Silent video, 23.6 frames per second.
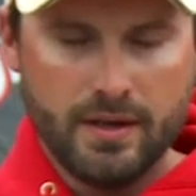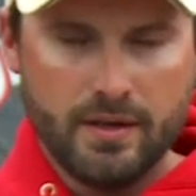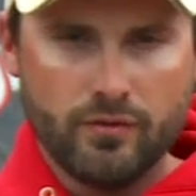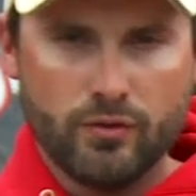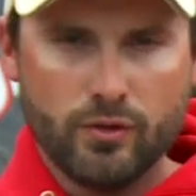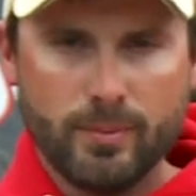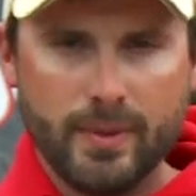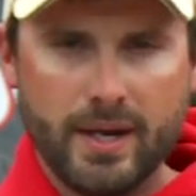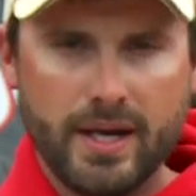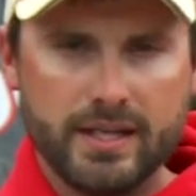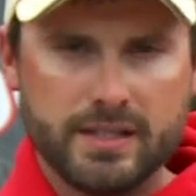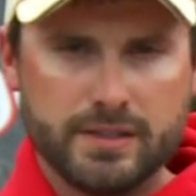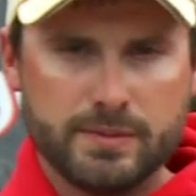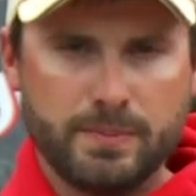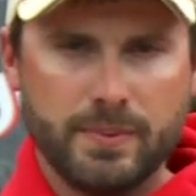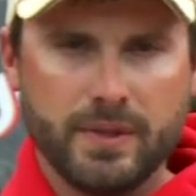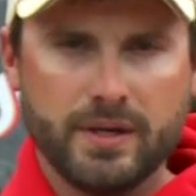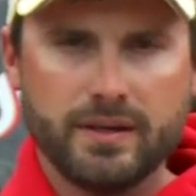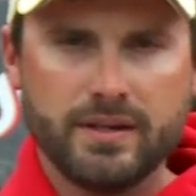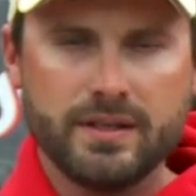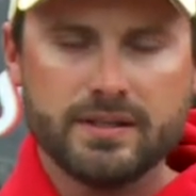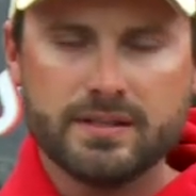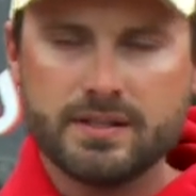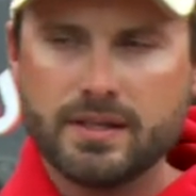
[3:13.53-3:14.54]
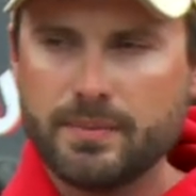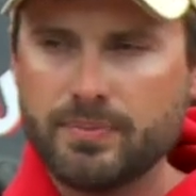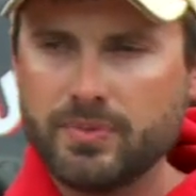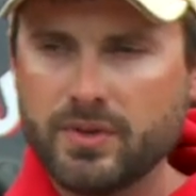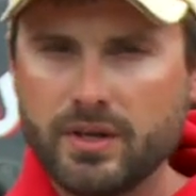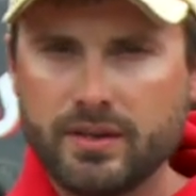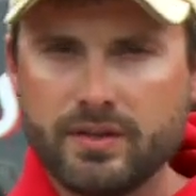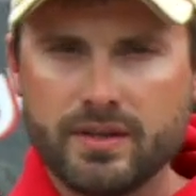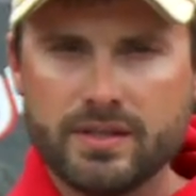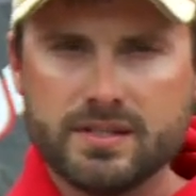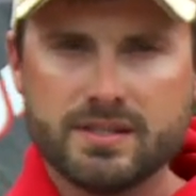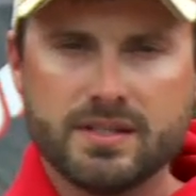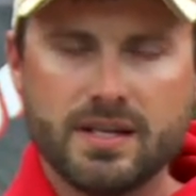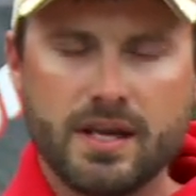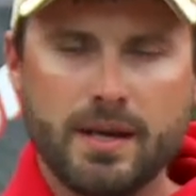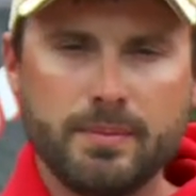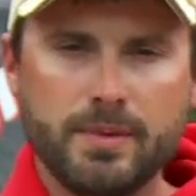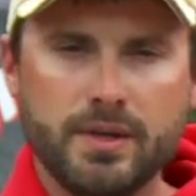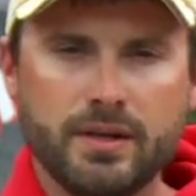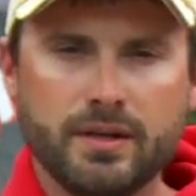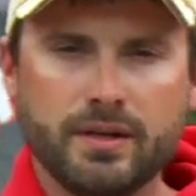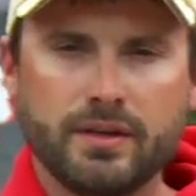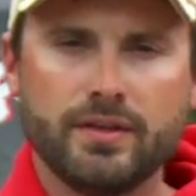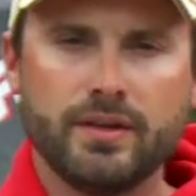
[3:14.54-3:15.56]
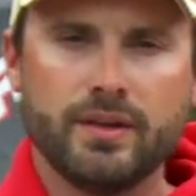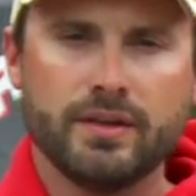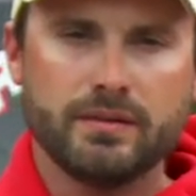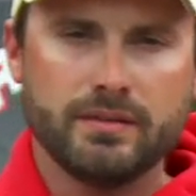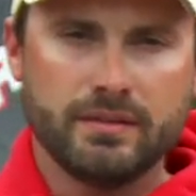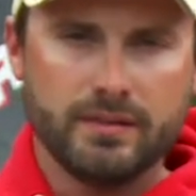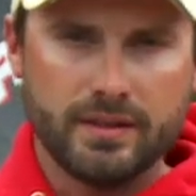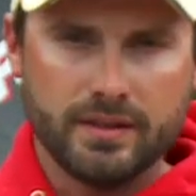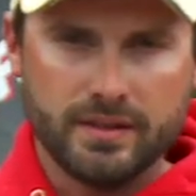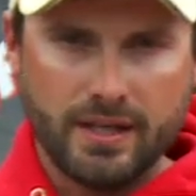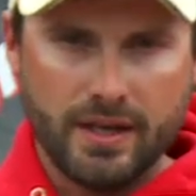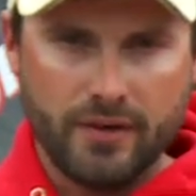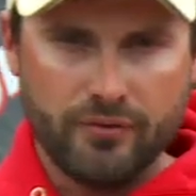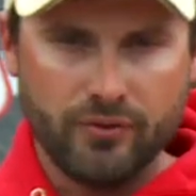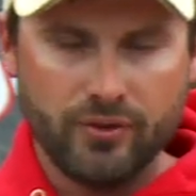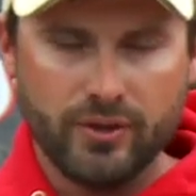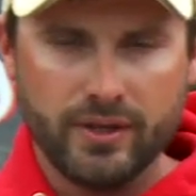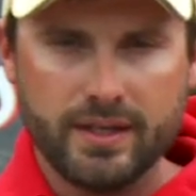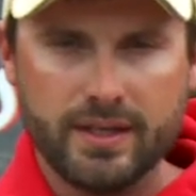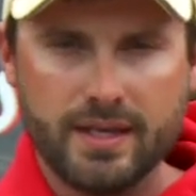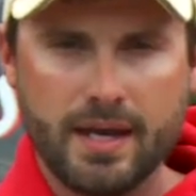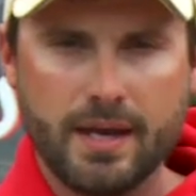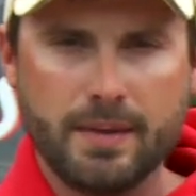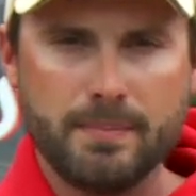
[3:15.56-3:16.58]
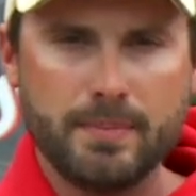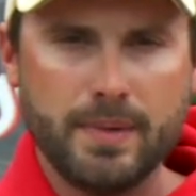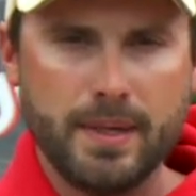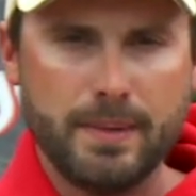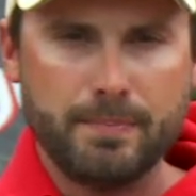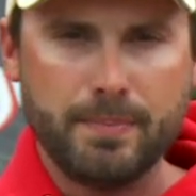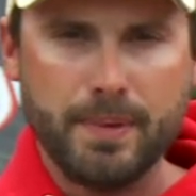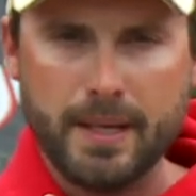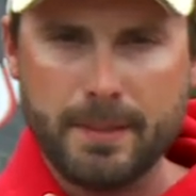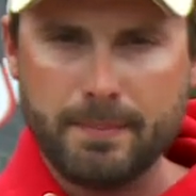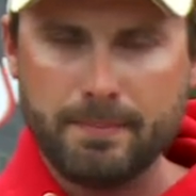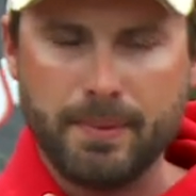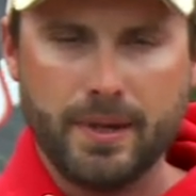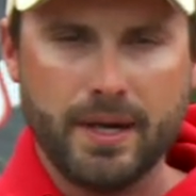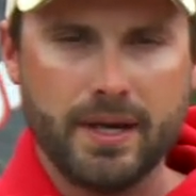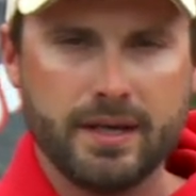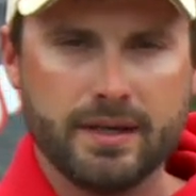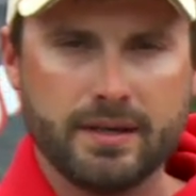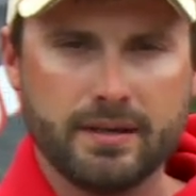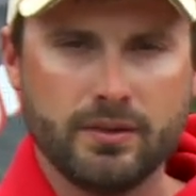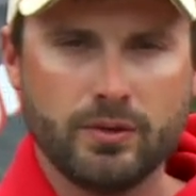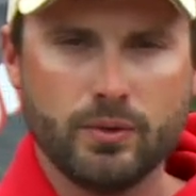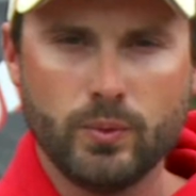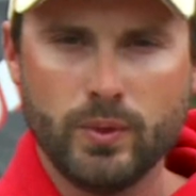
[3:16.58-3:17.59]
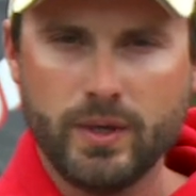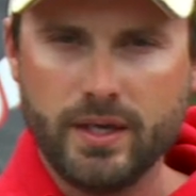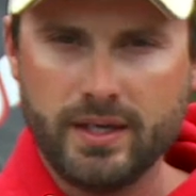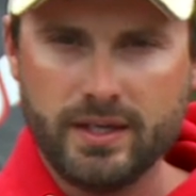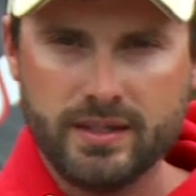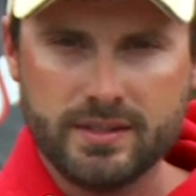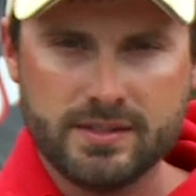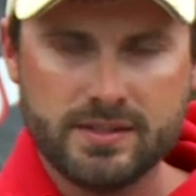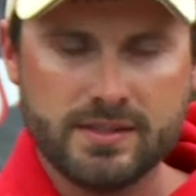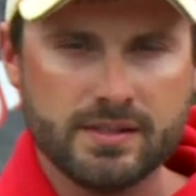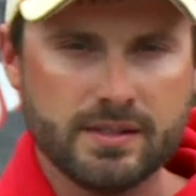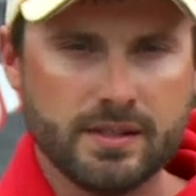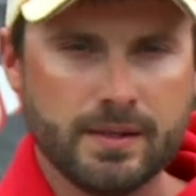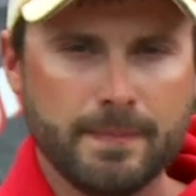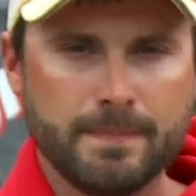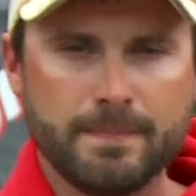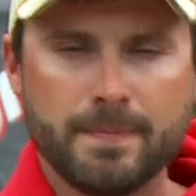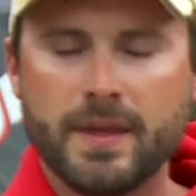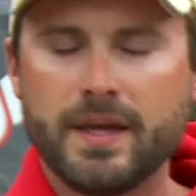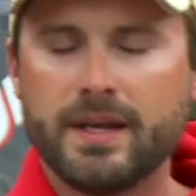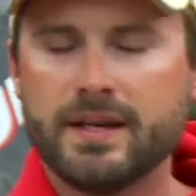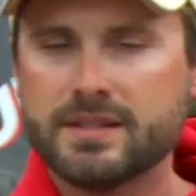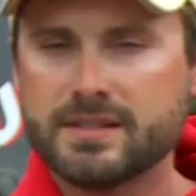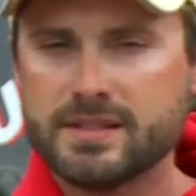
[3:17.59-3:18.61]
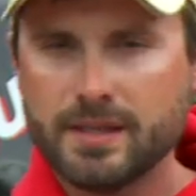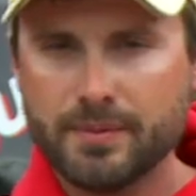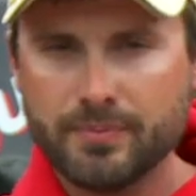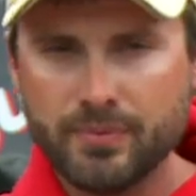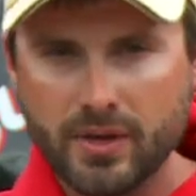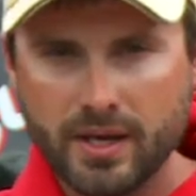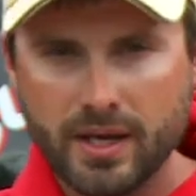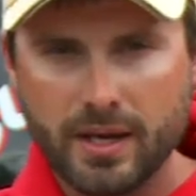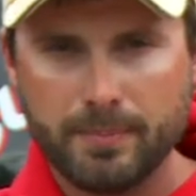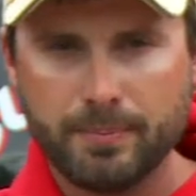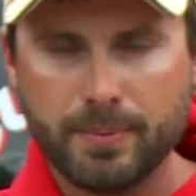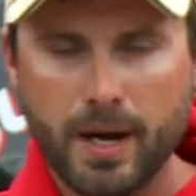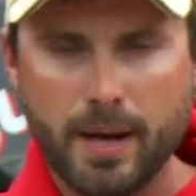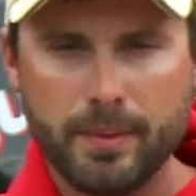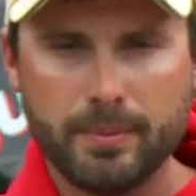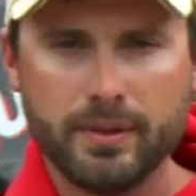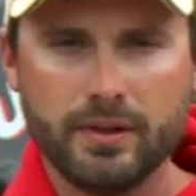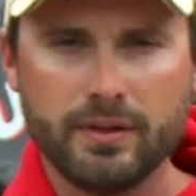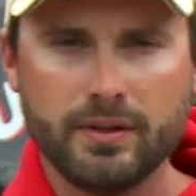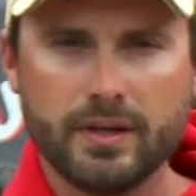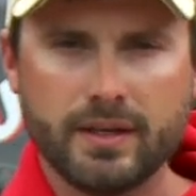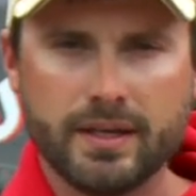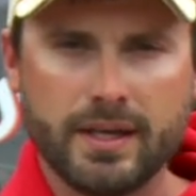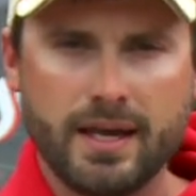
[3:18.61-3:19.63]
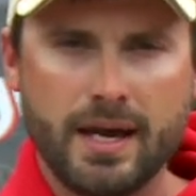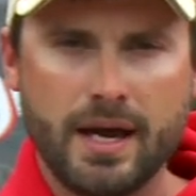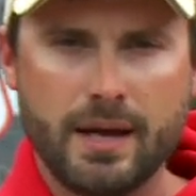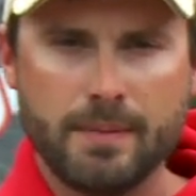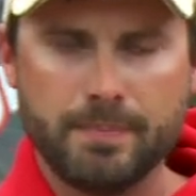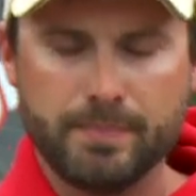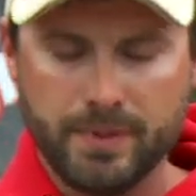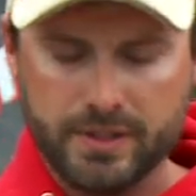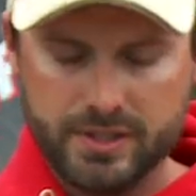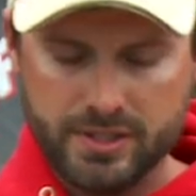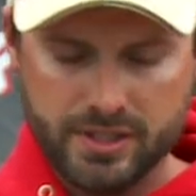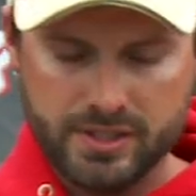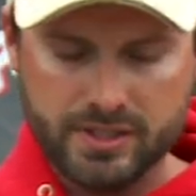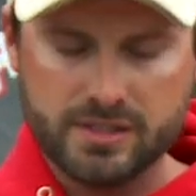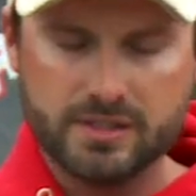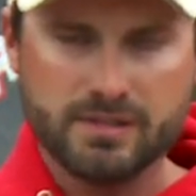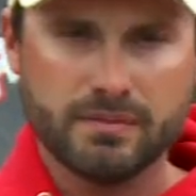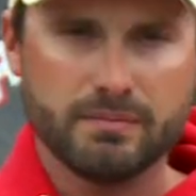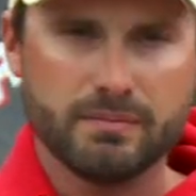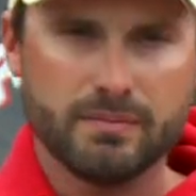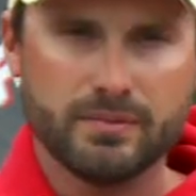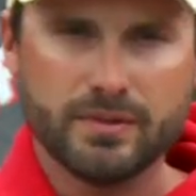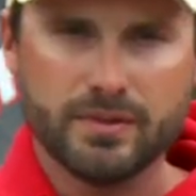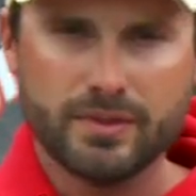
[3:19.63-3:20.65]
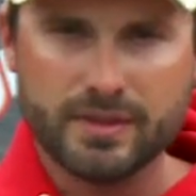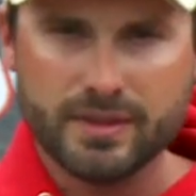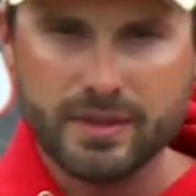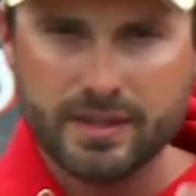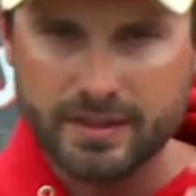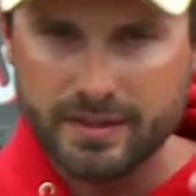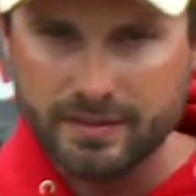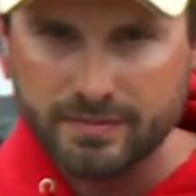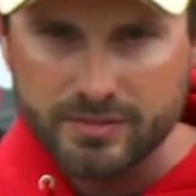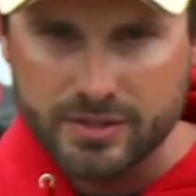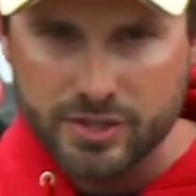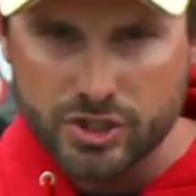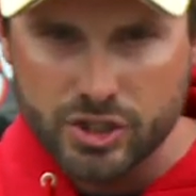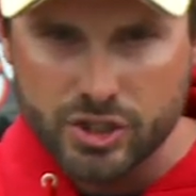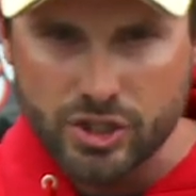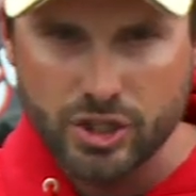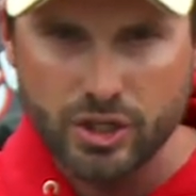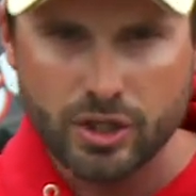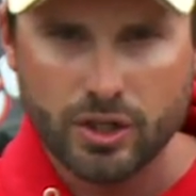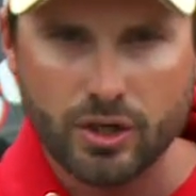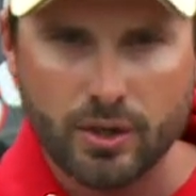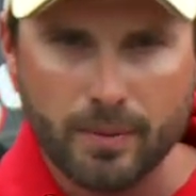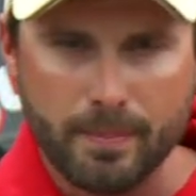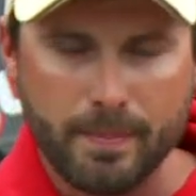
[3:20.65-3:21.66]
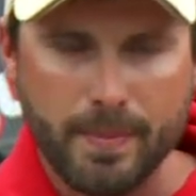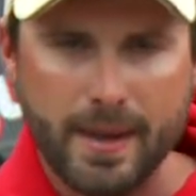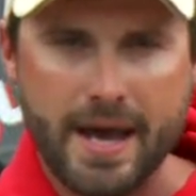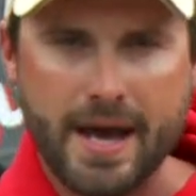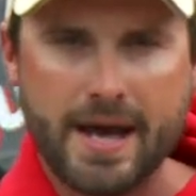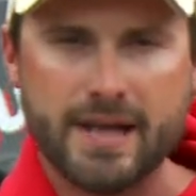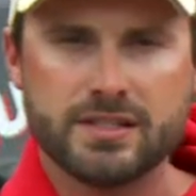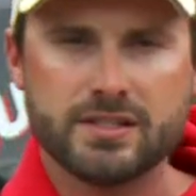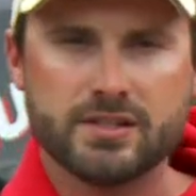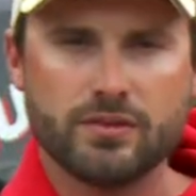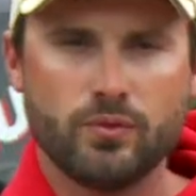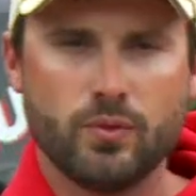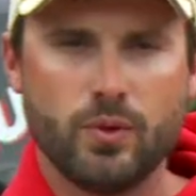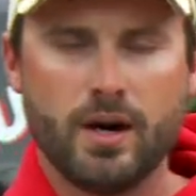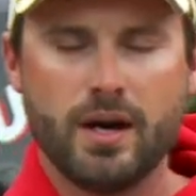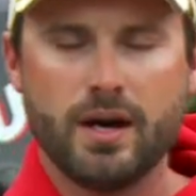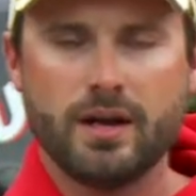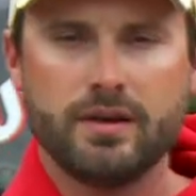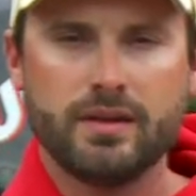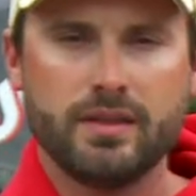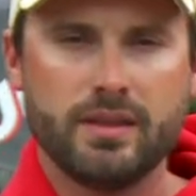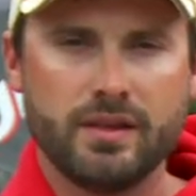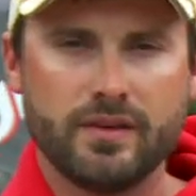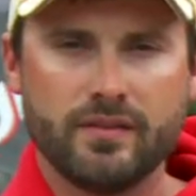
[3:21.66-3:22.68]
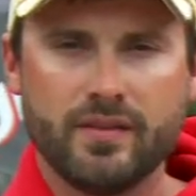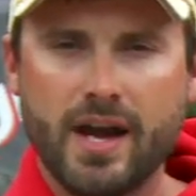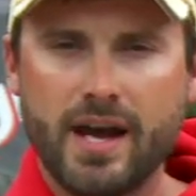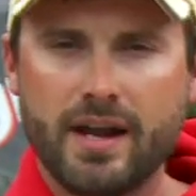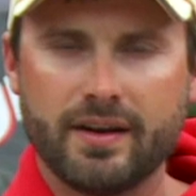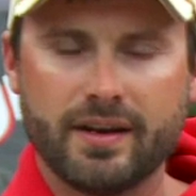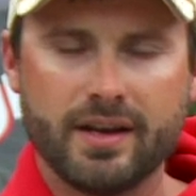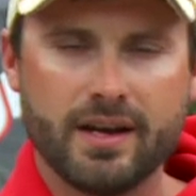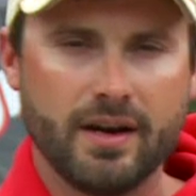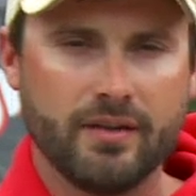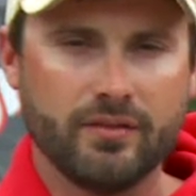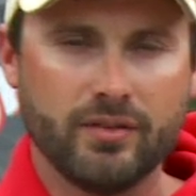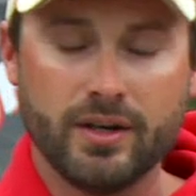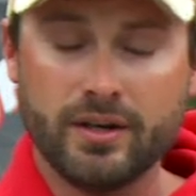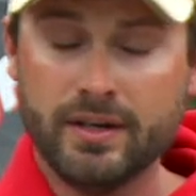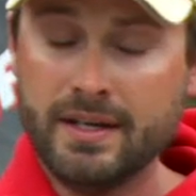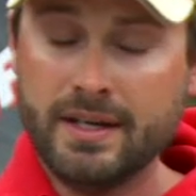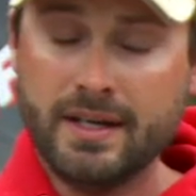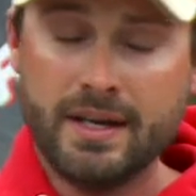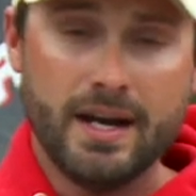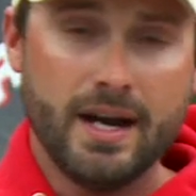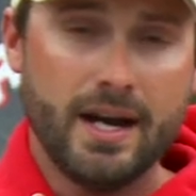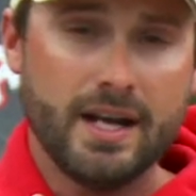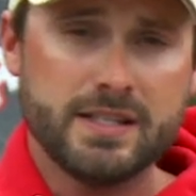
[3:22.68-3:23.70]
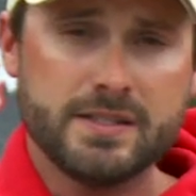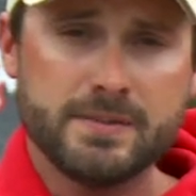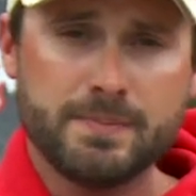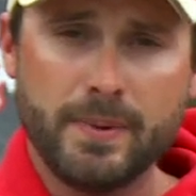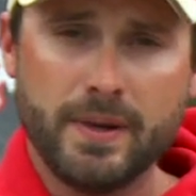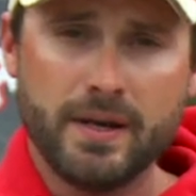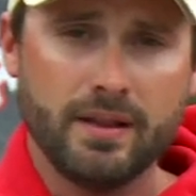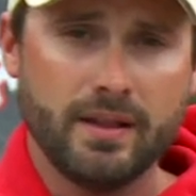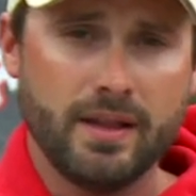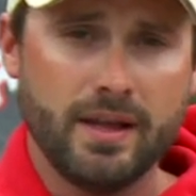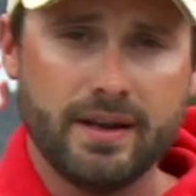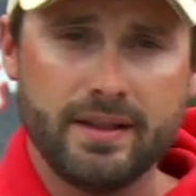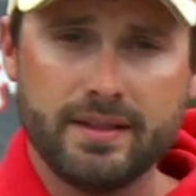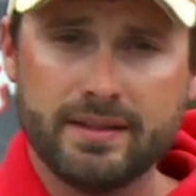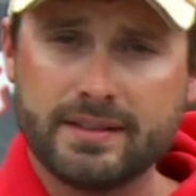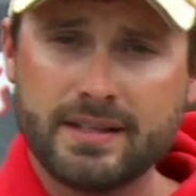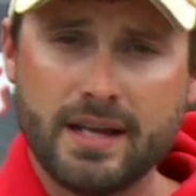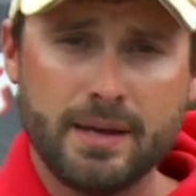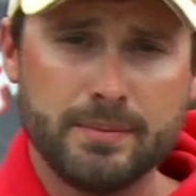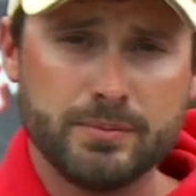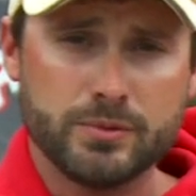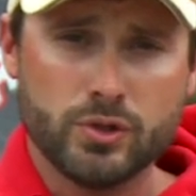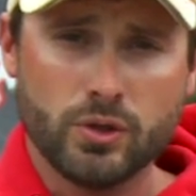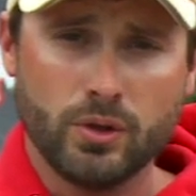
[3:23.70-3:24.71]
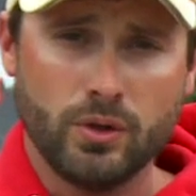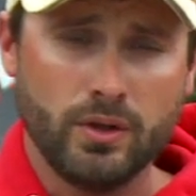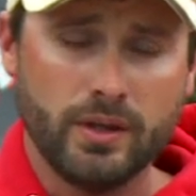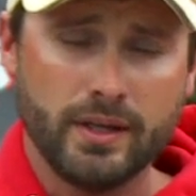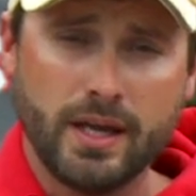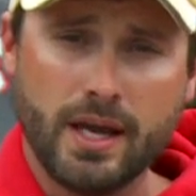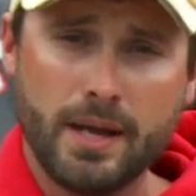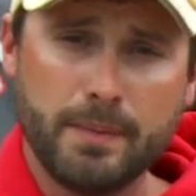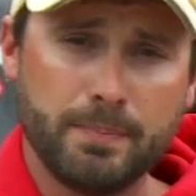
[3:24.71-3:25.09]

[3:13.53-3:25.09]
From my experience up there this time of year, there definitely can be big pike in the weeds, and it's something I'd probably look at, but just the sheer mass of water that you've got to cover, I'd spend a lot of the time trolling.